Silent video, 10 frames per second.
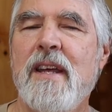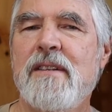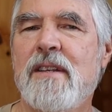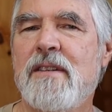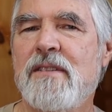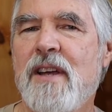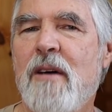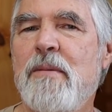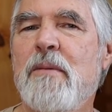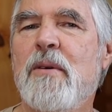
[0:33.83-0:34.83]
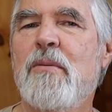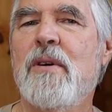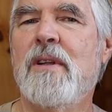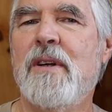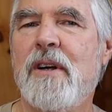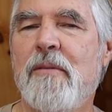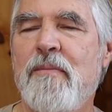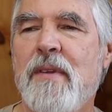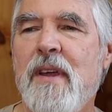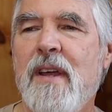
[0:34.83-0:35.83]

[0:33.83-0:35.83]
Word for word: He says, that's how people will learn.